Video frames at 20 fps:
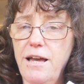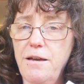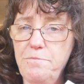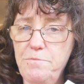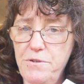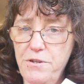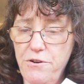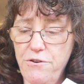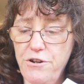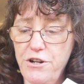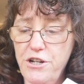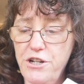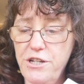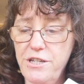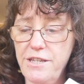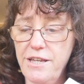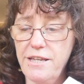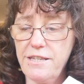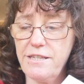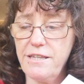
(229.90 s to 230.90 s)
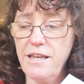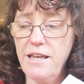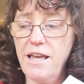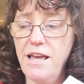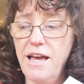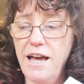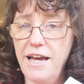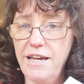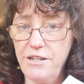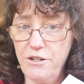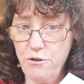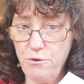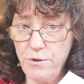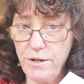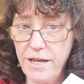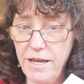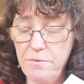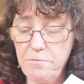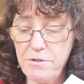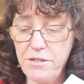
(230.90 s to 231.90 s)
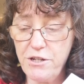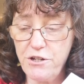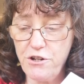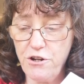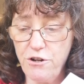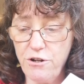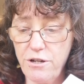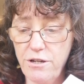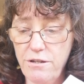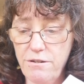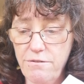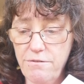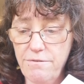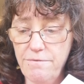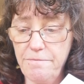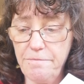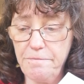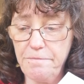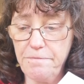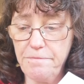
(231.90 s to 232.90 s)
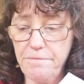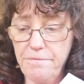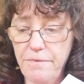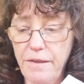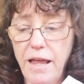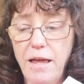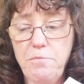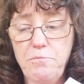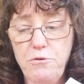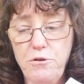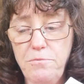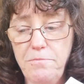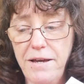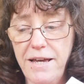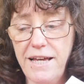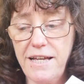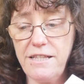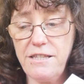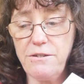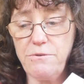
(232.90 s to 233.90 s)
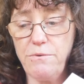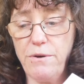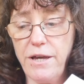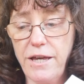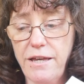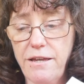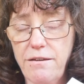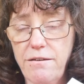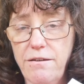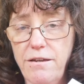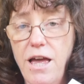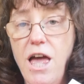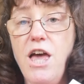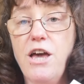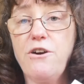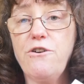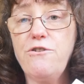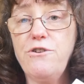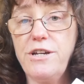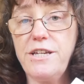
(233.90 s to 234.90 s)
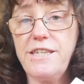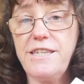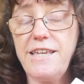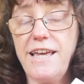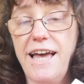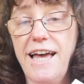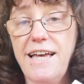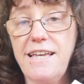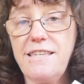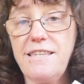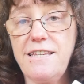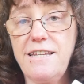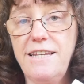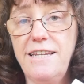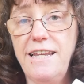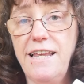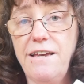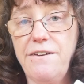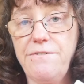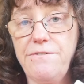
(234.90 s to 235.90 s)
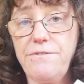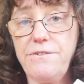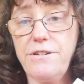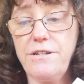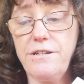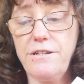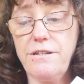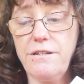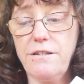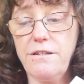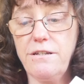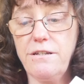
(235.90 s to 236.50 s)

I'm sorry, she says. I know it came as a shock. I pull my hands away. Chris has left.